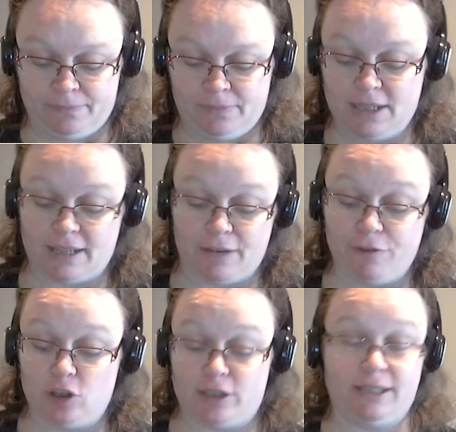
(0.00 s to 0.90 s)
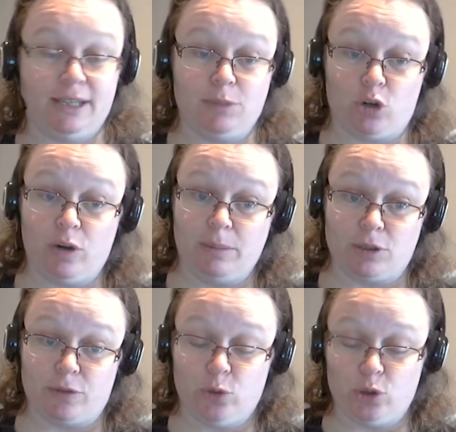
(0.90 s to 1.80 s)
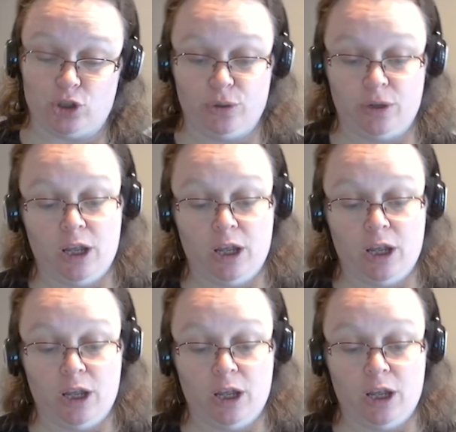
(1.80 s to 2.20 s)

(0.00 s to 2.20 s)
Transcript: This at first seemed a great misfortune,